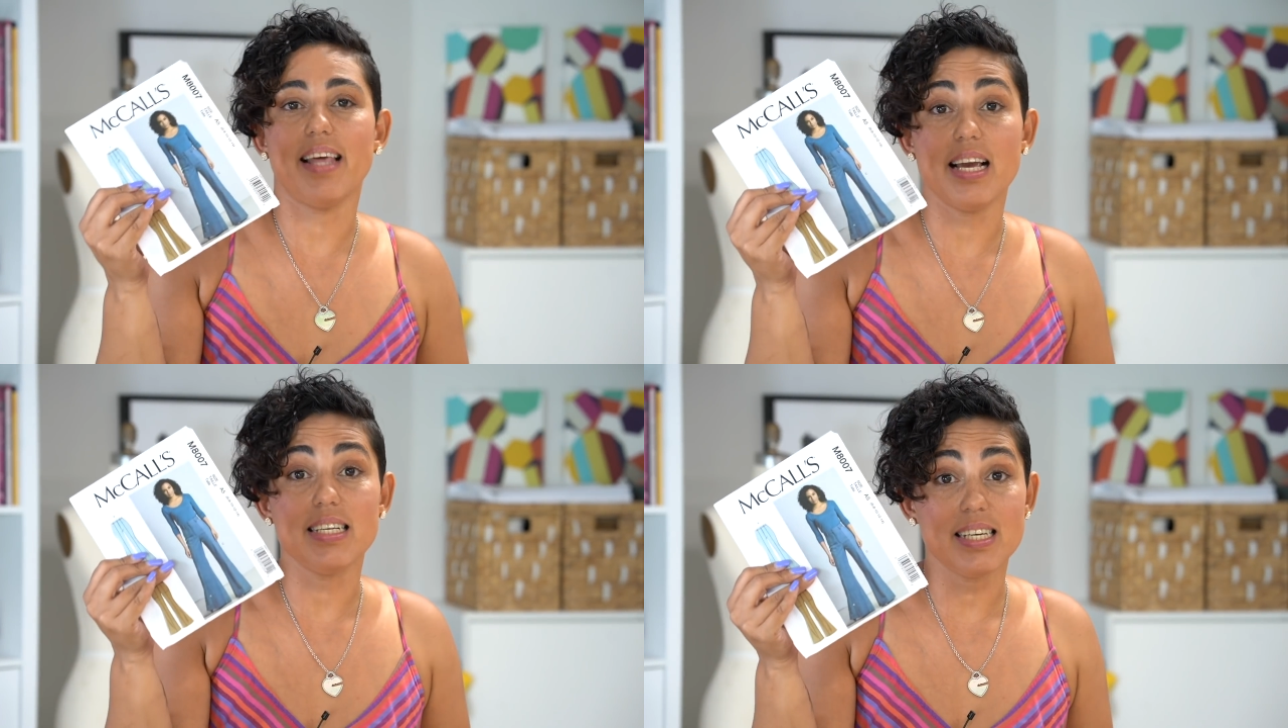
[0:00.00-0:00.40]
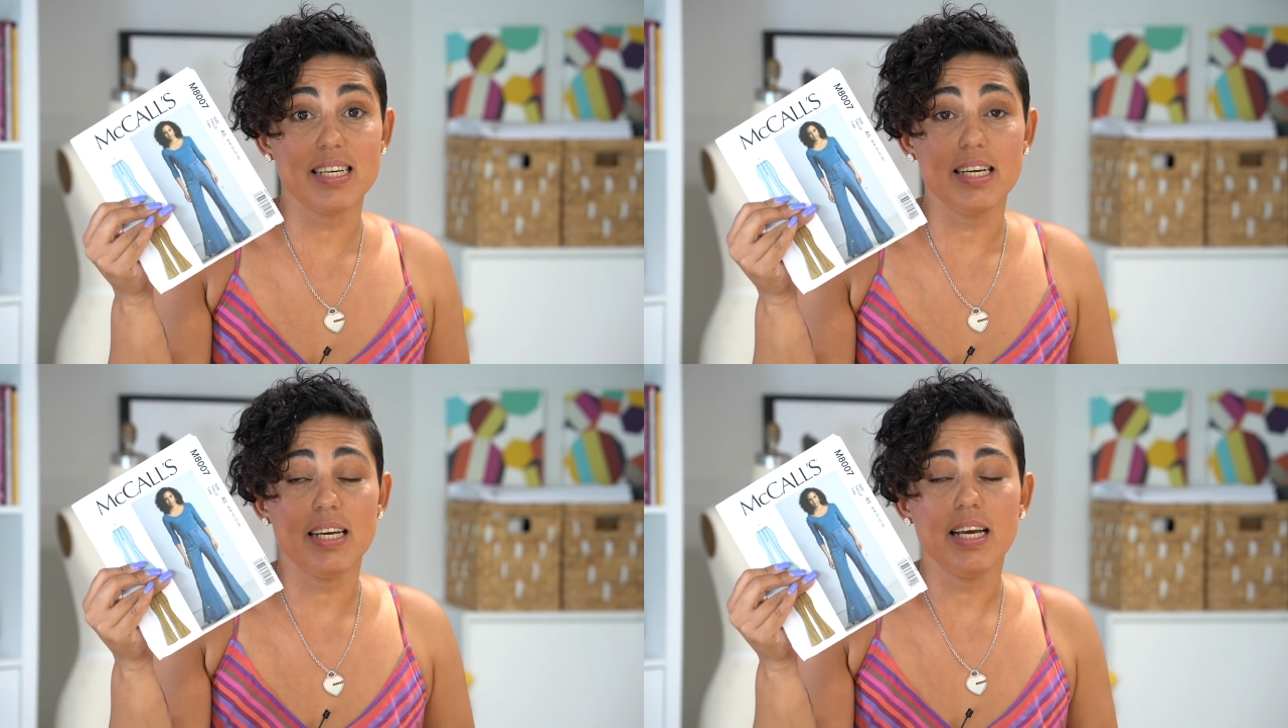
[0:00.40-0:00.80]
they did
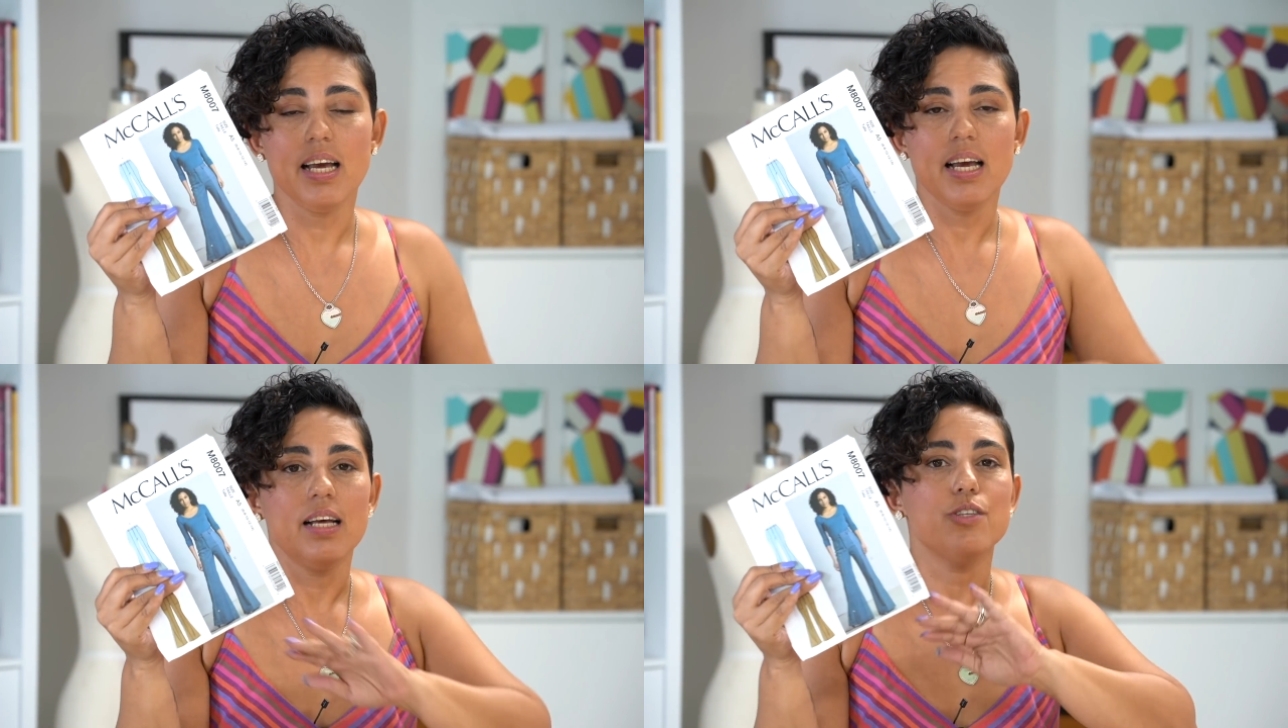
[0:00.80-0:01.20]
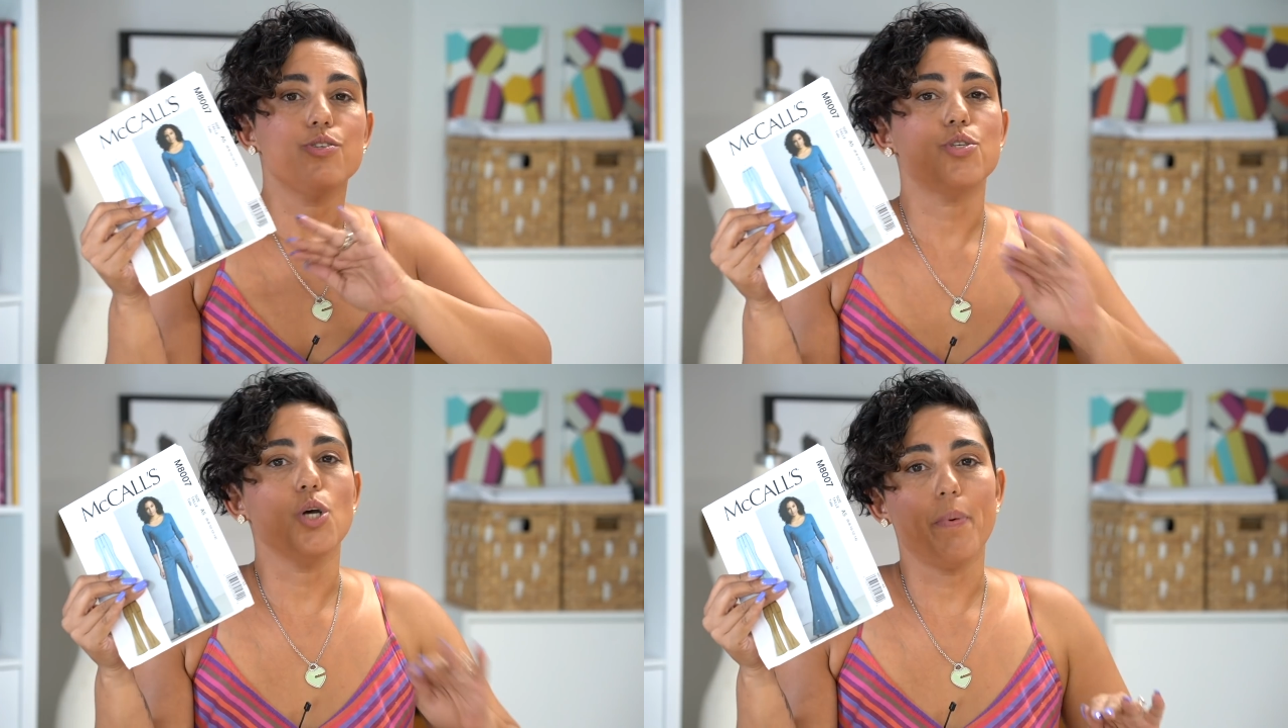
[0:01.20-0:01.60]
it,
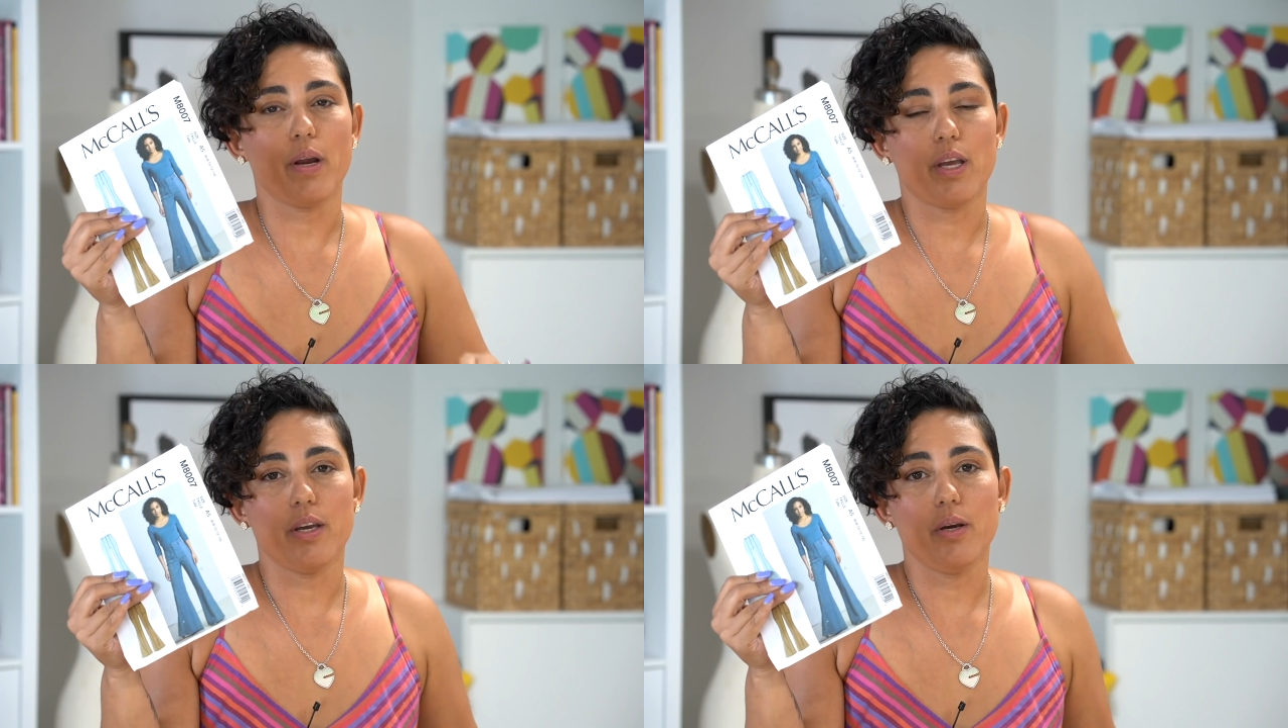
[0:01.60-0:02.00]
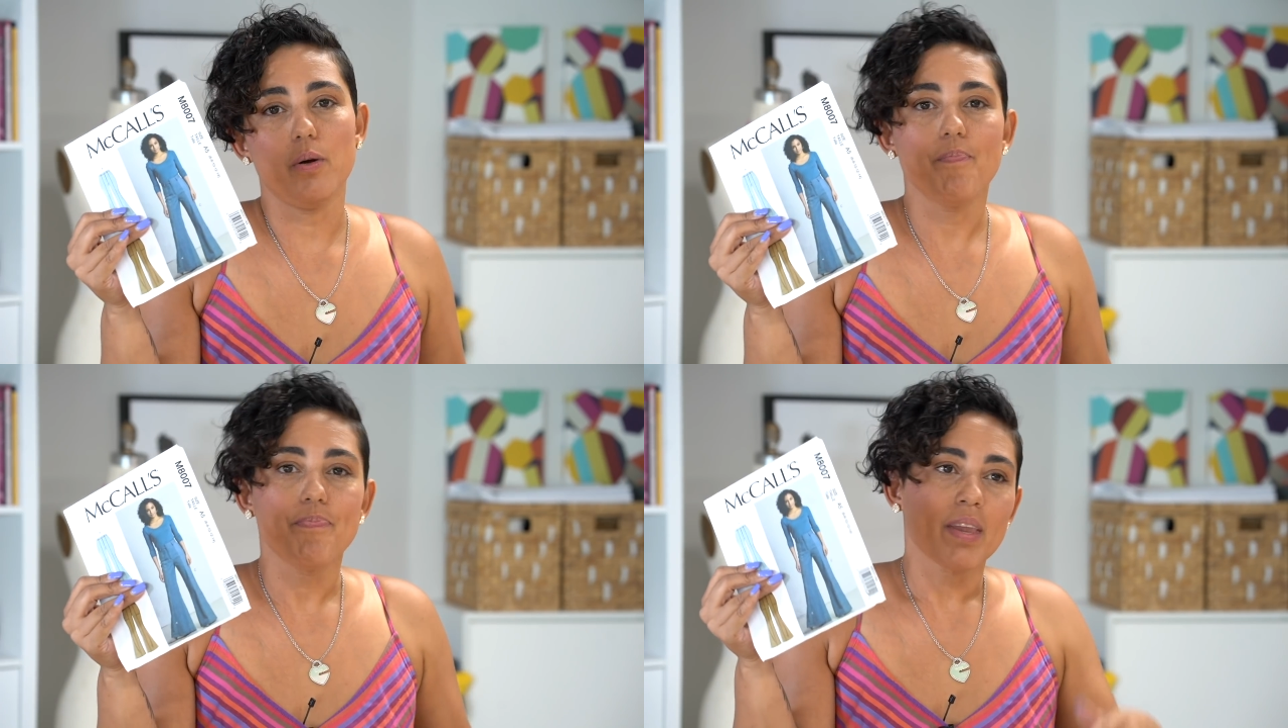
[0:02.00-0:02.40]
super cute.